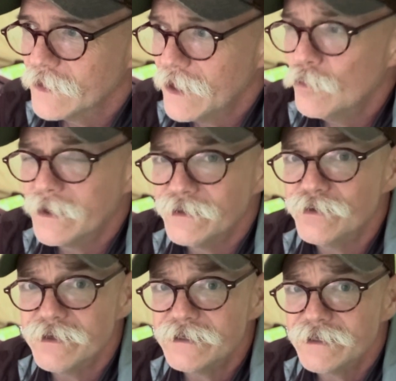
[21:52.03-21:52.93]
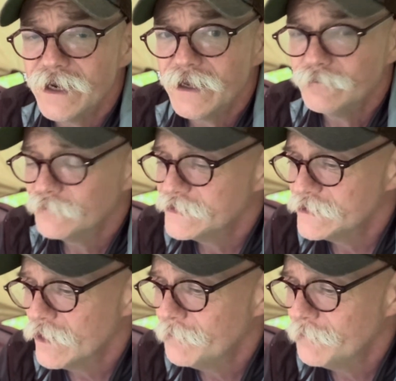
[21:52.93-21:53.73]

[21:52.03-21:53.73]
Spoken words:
I want to do this tonight, so